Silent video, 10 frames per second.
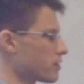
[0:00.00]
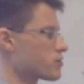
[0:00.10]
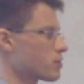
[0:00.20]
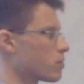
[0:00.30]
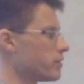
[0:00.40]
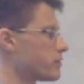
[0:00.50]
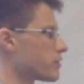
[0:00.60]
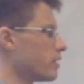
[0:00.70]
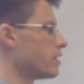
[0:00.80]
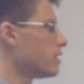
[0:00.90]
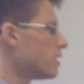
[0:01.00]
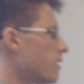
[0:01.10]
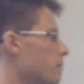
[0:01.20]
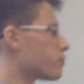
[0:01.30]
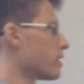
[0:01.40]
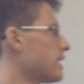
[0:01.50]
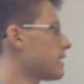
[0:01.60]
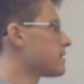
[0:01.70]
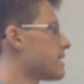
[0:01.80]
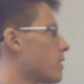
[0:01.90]
direction the coordinates are in, breaking
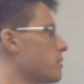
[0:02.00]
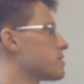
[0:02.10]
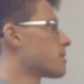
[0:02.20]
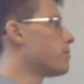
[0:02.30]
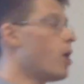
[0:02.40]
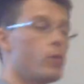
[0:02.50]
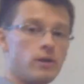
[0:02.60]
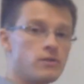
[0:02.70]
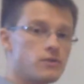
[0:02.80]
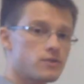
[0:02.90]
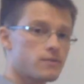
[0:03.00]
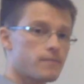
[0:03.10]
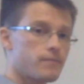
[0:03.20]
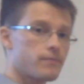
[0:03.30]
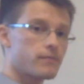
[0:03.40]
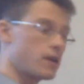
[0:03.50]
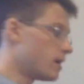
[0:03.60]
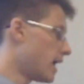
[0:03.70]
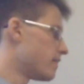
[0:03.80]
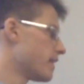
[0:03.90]
it down into components,
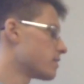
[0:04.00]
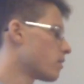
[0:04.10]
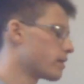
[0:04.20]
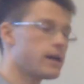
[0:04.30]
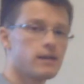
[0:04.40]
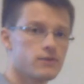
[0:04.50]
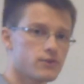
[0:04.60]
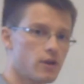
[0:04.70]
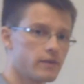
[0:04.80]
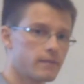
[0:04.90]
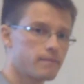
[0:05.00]
and then going ahead and solving.